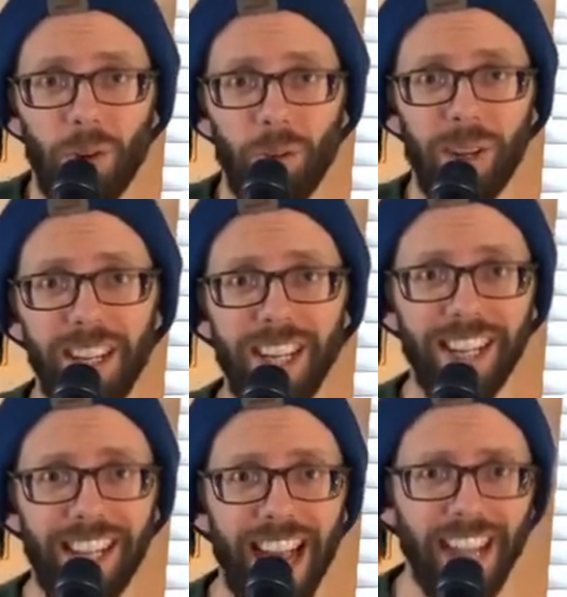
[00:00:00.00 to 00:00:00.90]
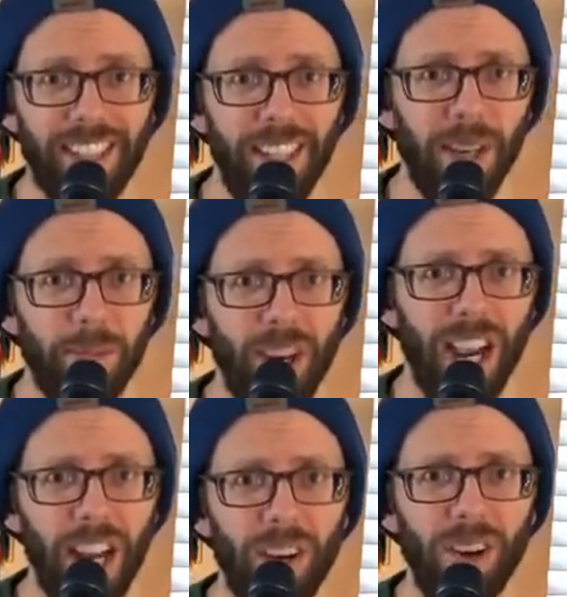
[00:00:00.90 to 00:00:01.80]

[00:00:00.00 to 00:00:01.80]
we got some great